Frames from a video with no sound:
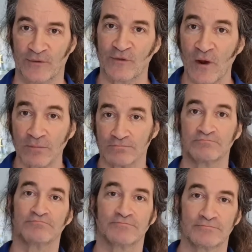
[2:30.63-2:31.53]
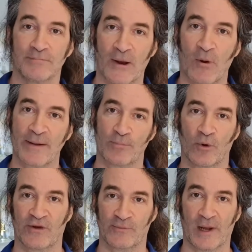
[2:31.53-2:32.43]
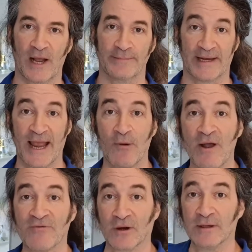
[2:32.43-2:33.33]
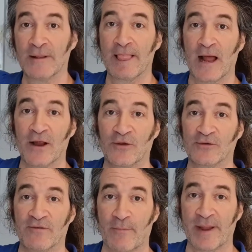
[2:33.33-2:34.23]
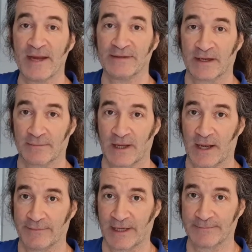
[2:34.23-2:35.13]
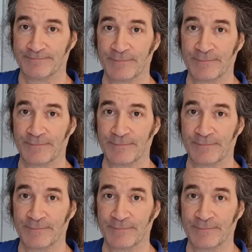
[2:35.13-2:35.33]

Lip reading: So, my whiteboard is behind me. However, I also have a painting behind me.